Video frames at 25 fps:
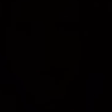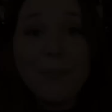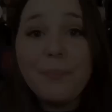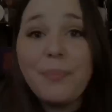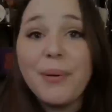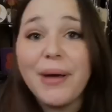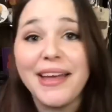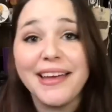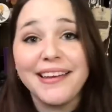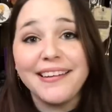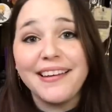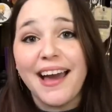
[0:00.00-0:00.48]

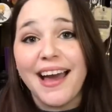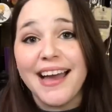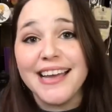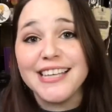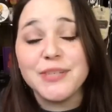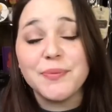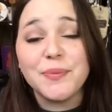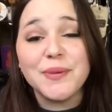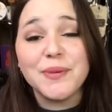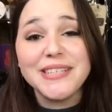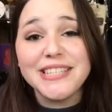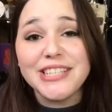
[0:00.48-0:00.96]
But
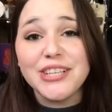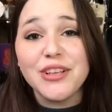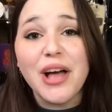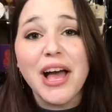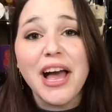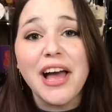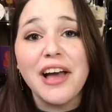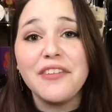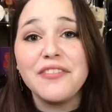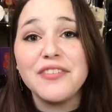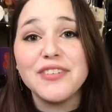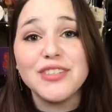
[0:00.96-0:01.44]
guys, we still
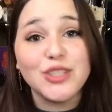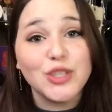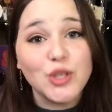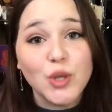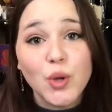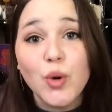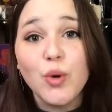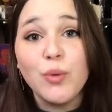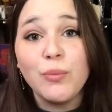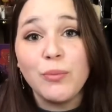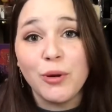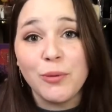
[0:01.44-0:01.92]
have
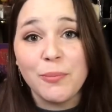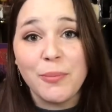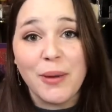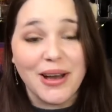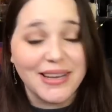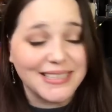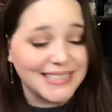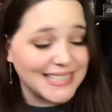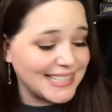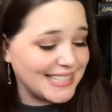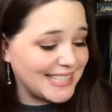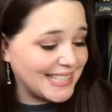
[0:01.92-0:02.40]
two more
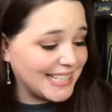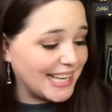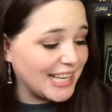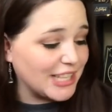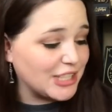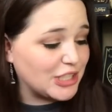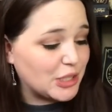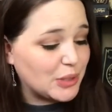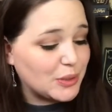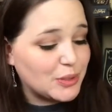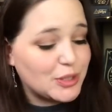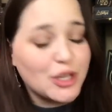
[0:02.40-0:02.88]
boxes to
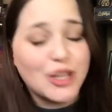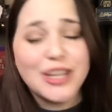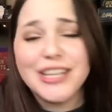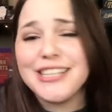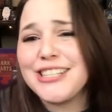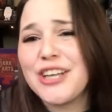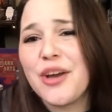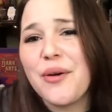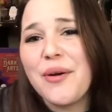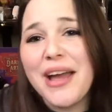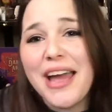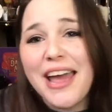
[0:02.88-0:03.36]
get to, so
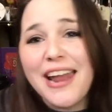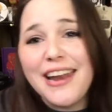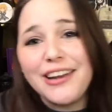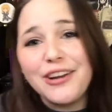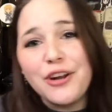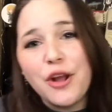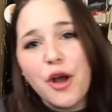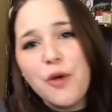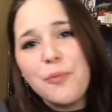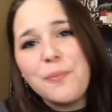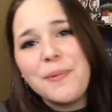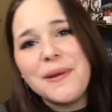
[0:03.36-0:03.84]
let's go ahead
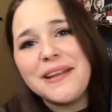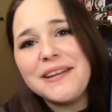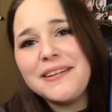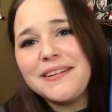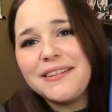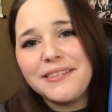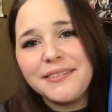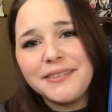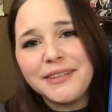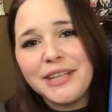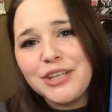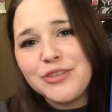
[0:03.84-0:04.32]
and
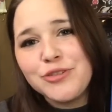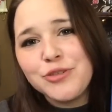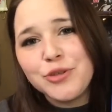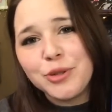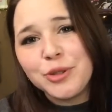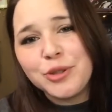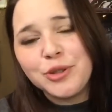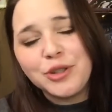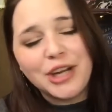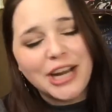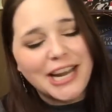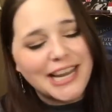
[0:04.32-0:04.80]
open
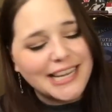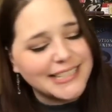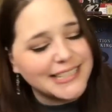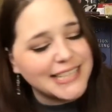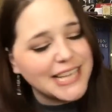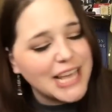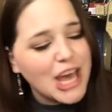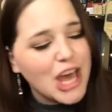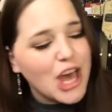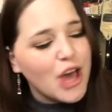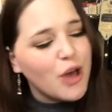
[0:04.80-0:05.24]
LitJoy Crate.